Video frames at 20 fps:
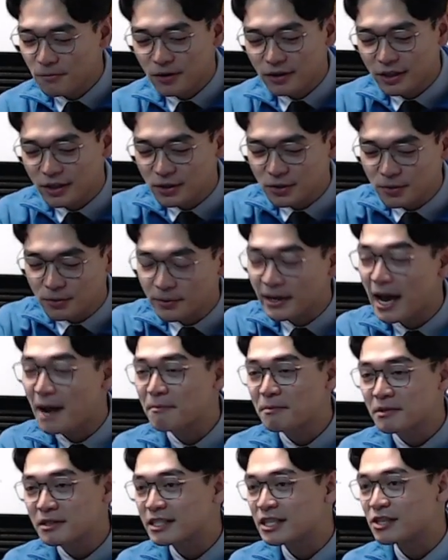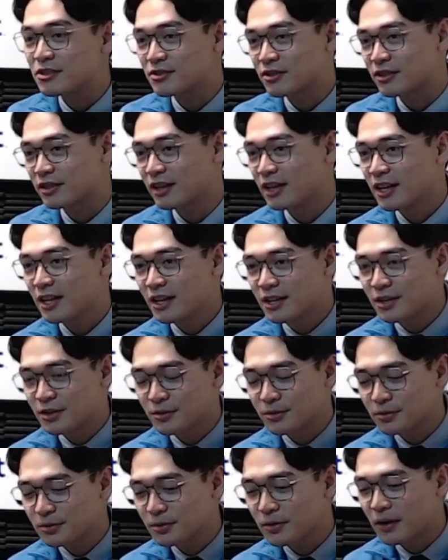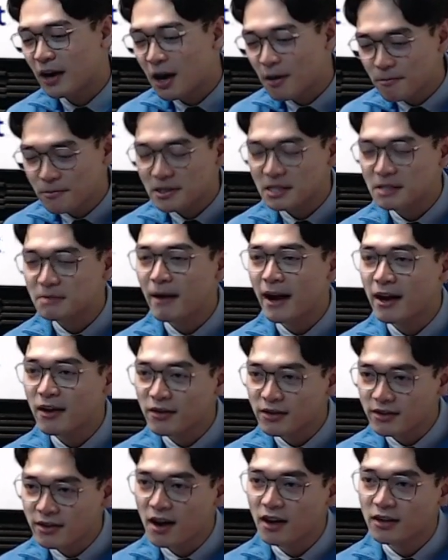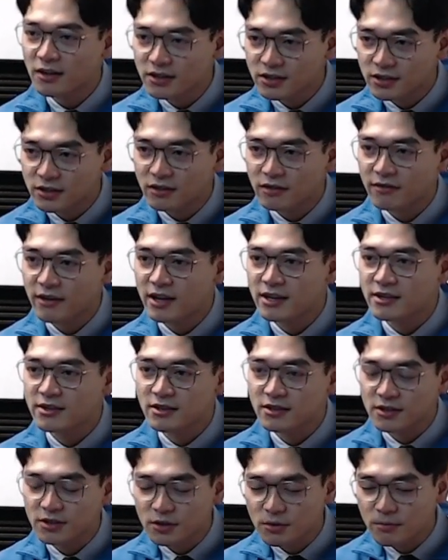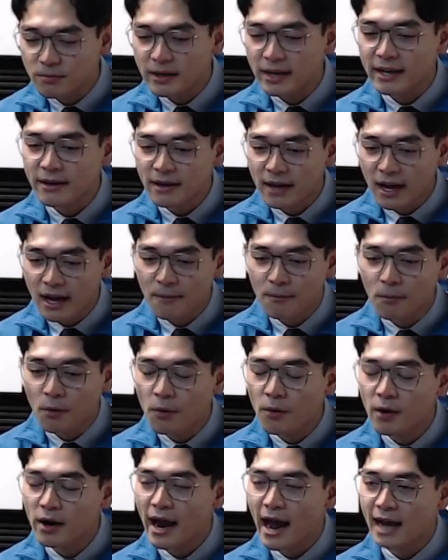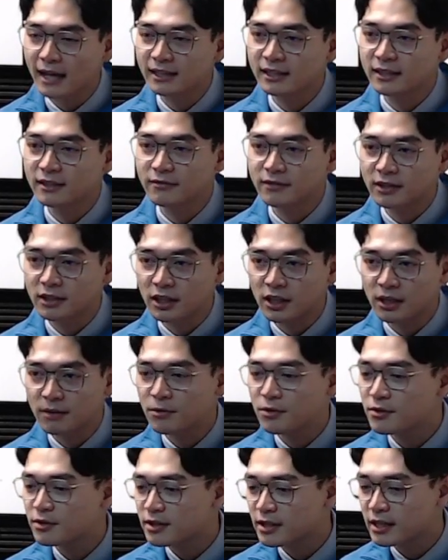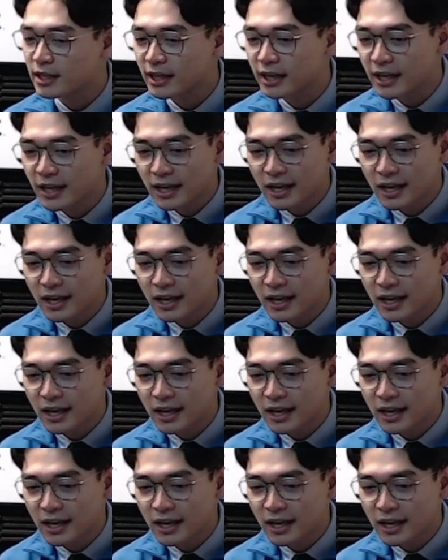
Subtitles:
to become a teacher, to help inspire a younger generation to be more active in the community.